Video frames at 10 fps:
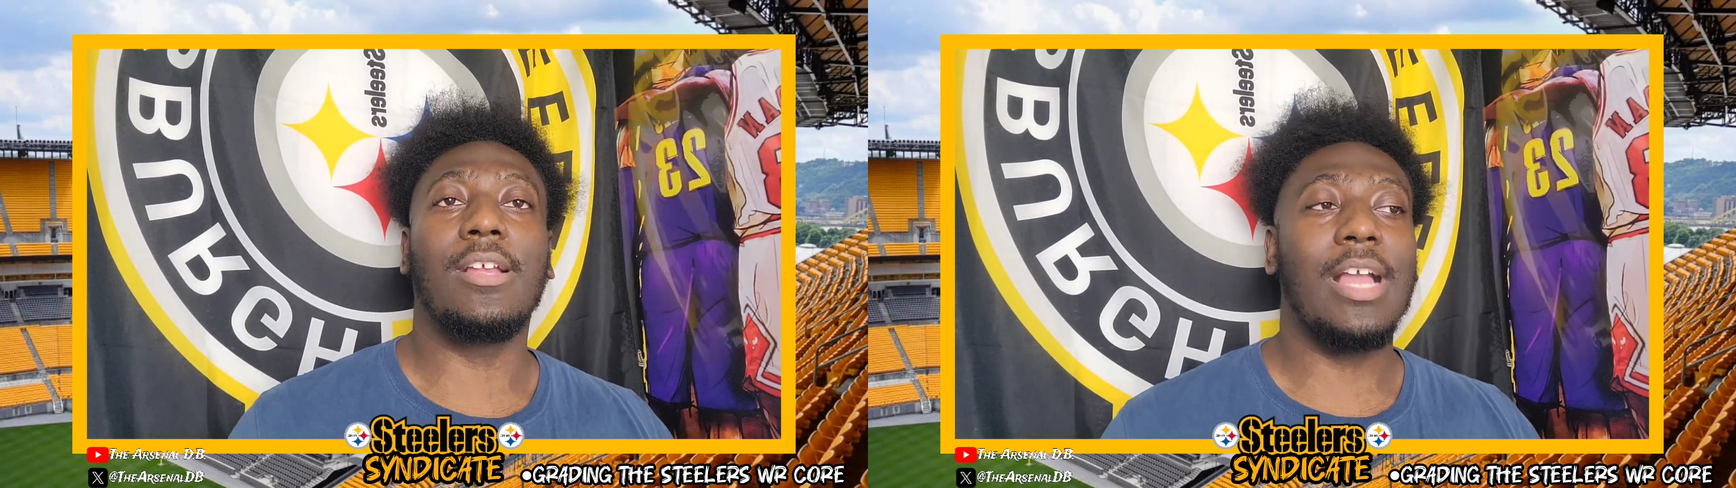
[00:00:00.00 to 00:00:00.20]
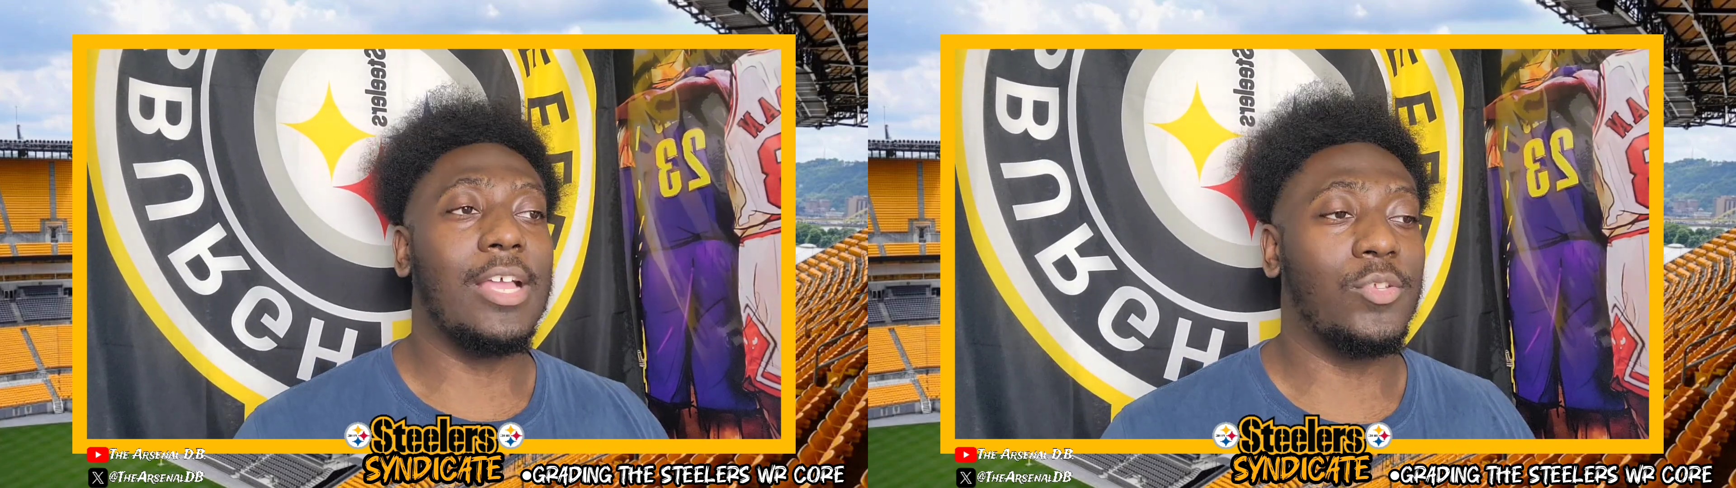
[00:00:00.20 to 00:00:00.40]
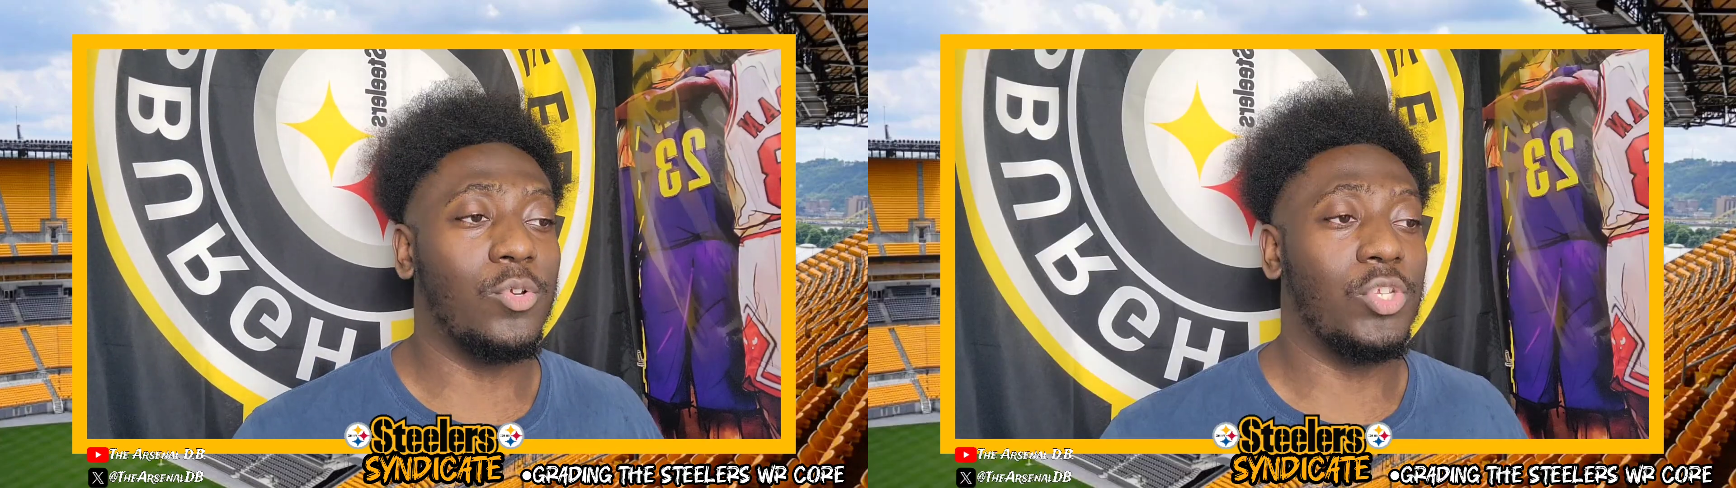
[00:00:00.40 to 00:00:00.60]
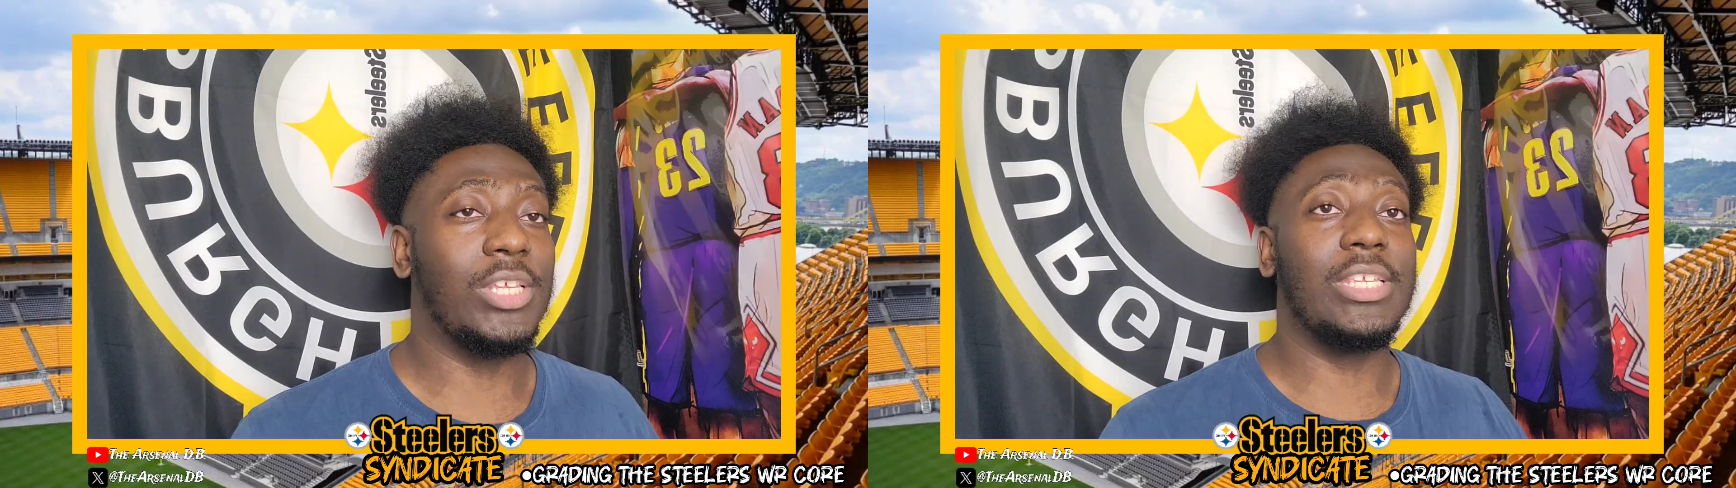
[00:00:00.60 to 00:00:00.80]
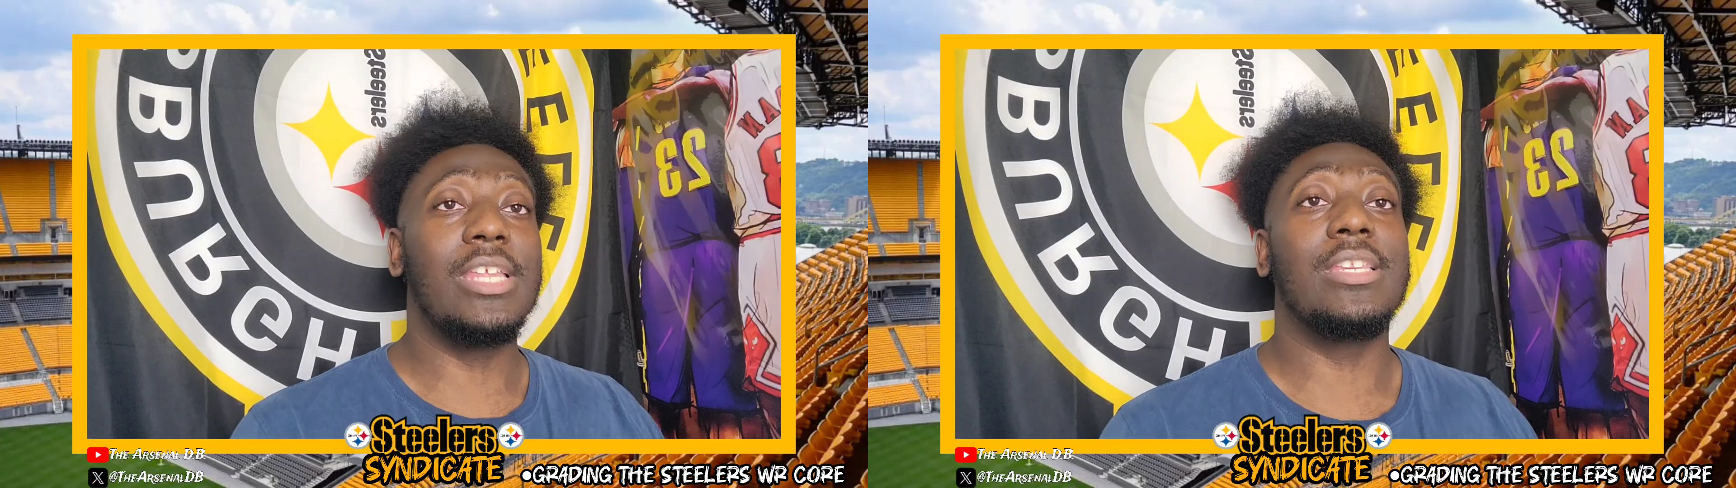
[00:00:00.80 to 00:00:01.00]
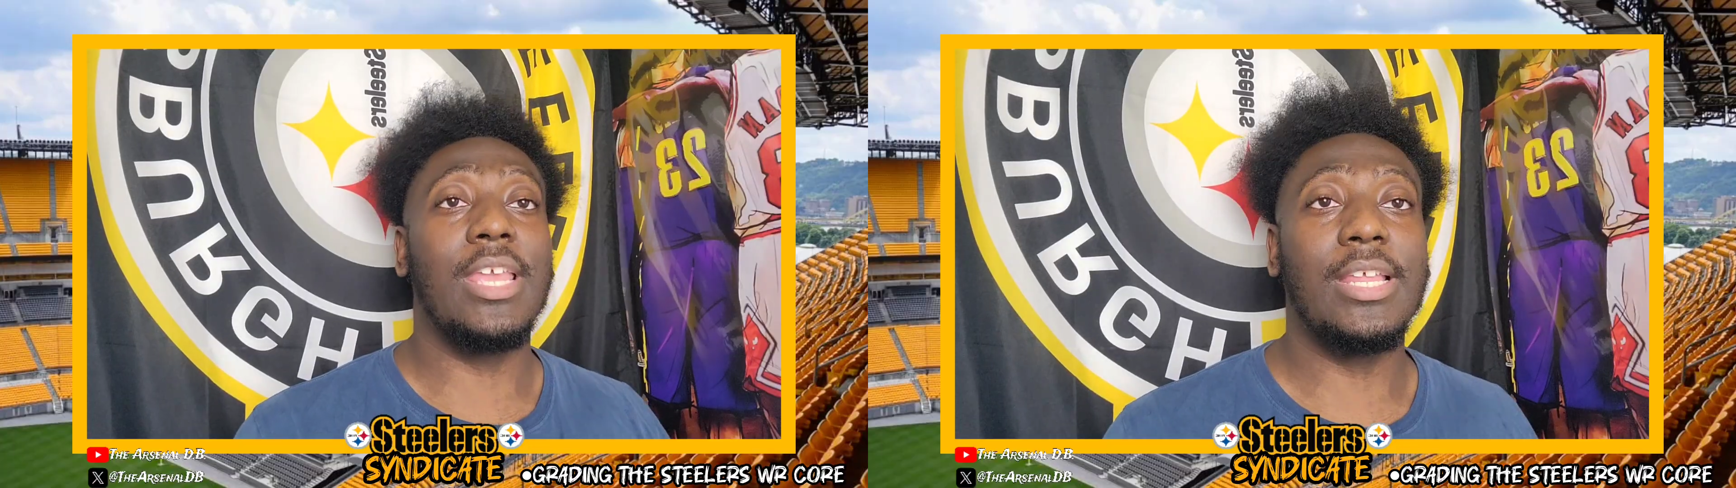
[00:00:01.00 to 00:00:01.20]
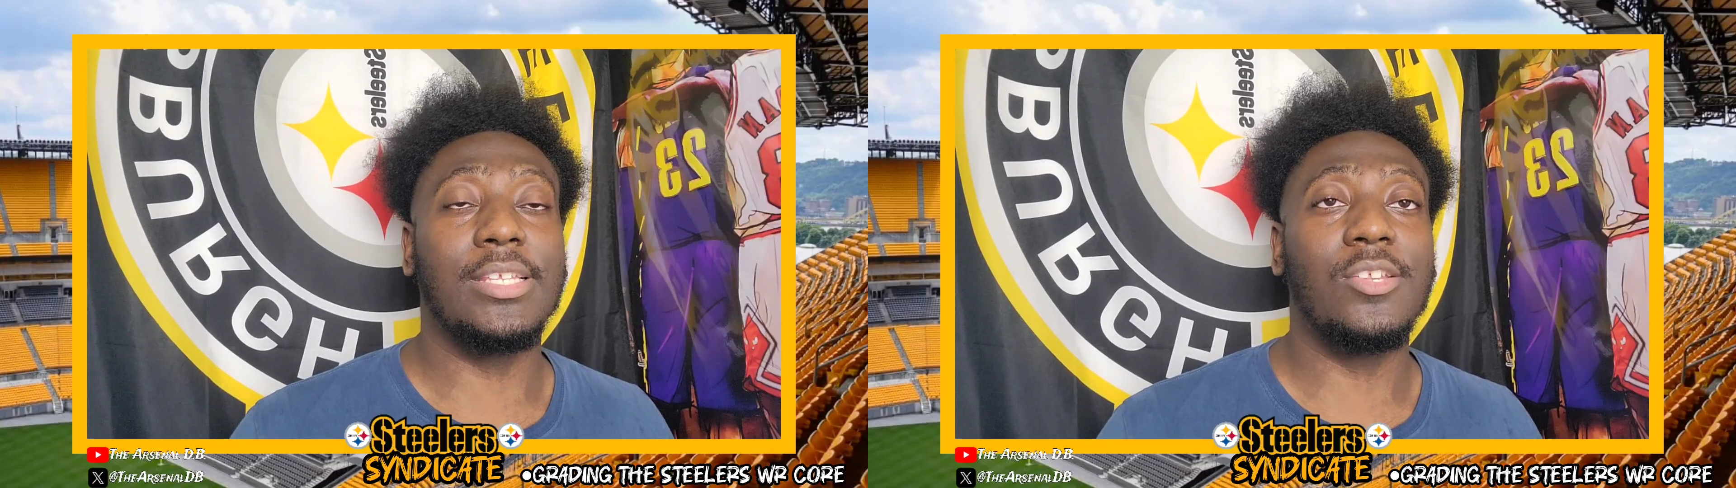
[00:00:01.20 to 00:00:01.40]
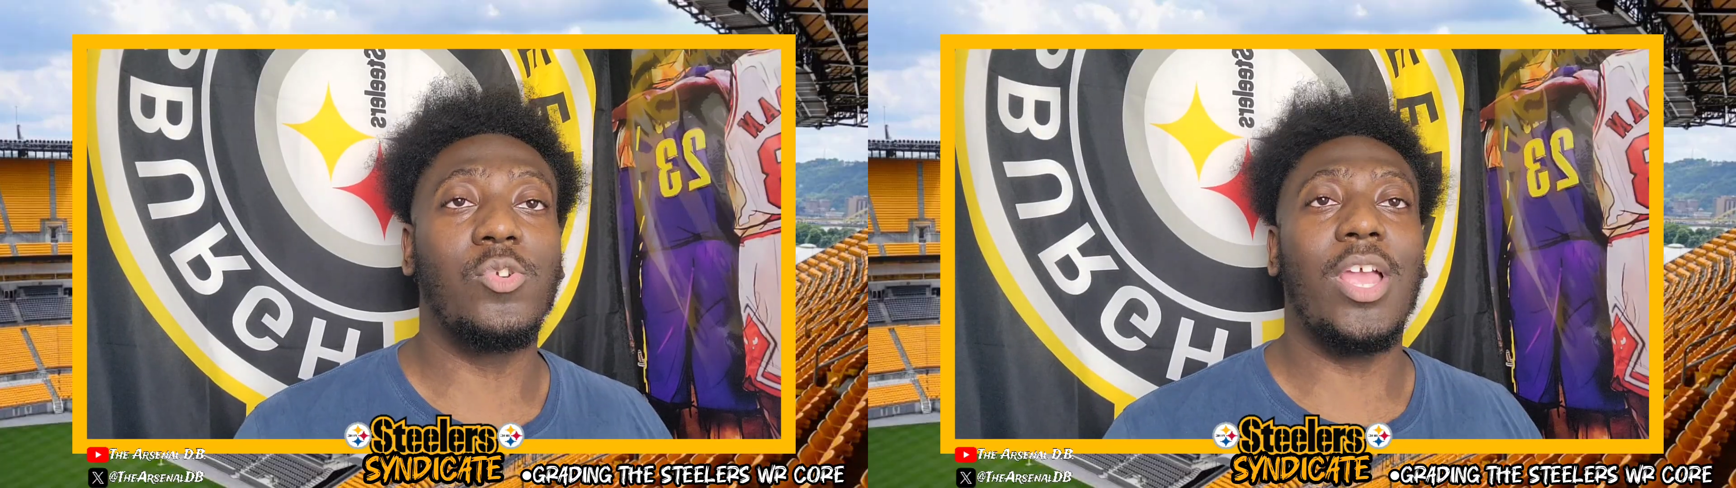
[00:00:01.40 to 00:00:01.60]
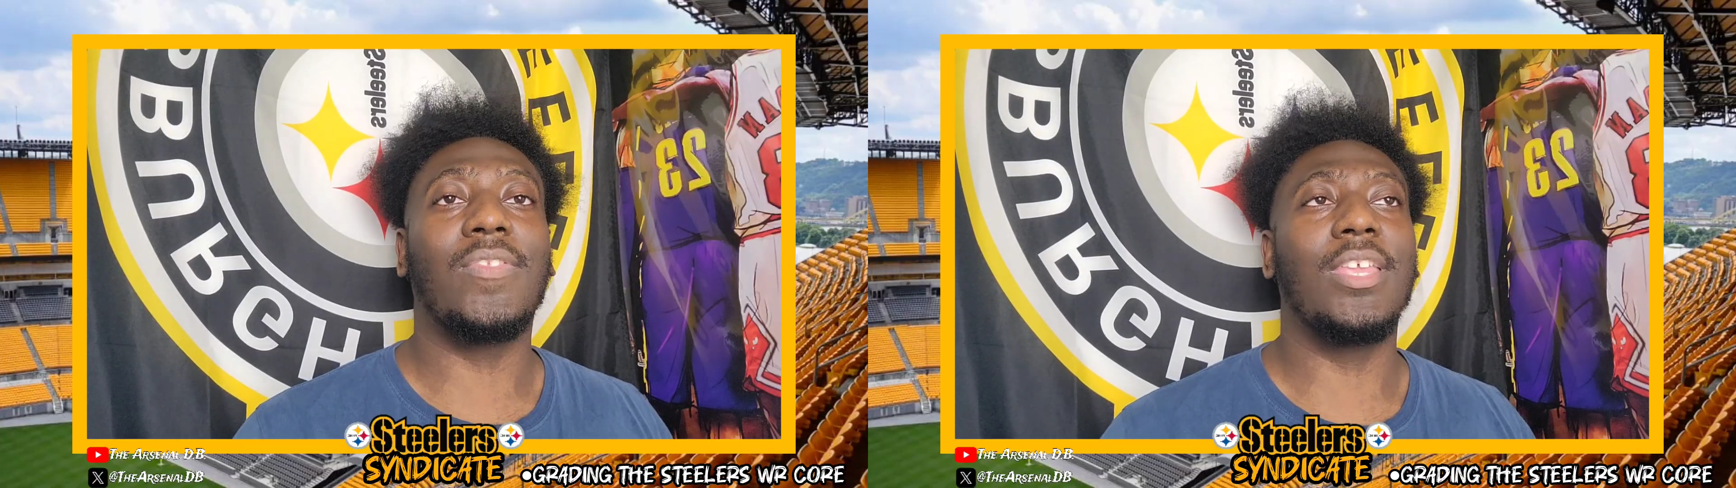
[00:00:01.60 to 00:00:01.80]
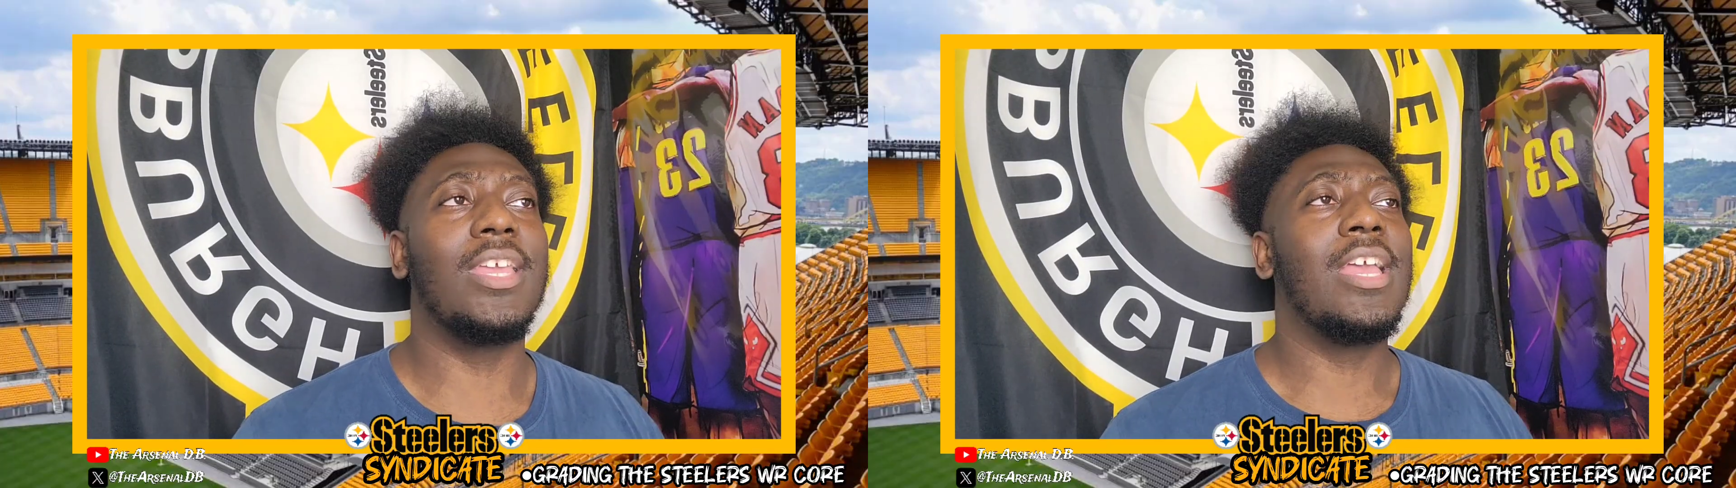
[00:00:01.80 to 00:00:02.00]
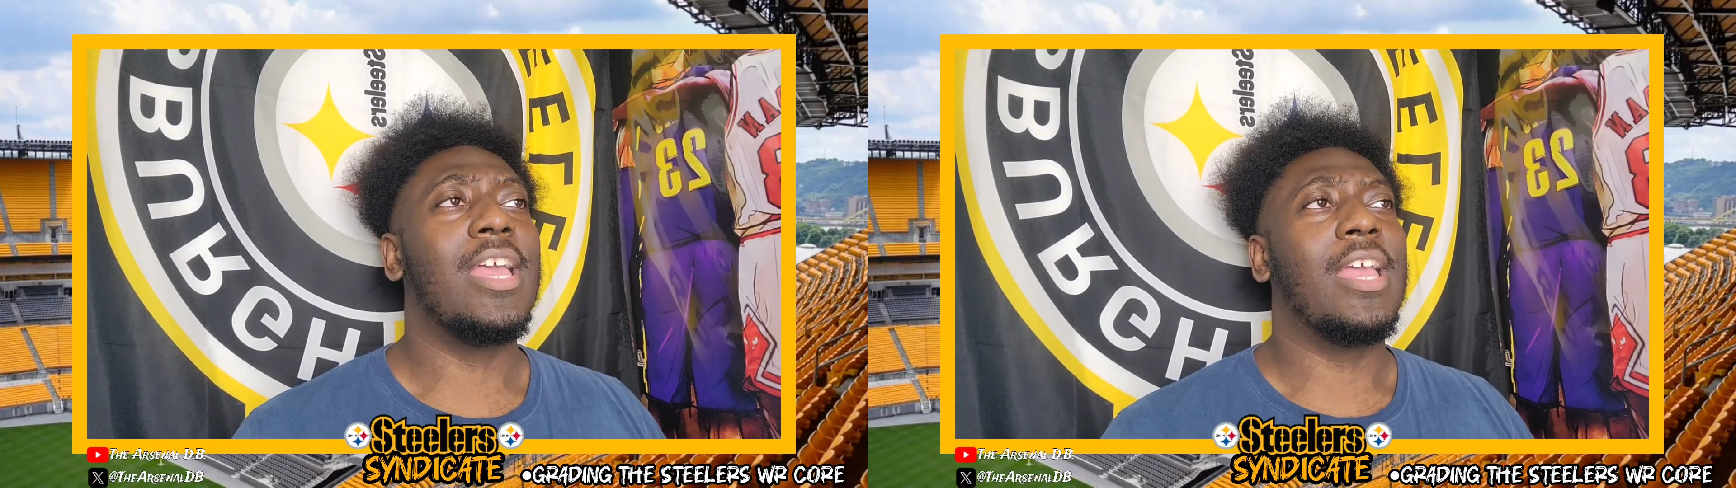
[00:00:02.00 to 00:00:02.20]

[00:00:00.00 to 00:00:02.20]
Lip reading: and guys who are just getting in as undrafted,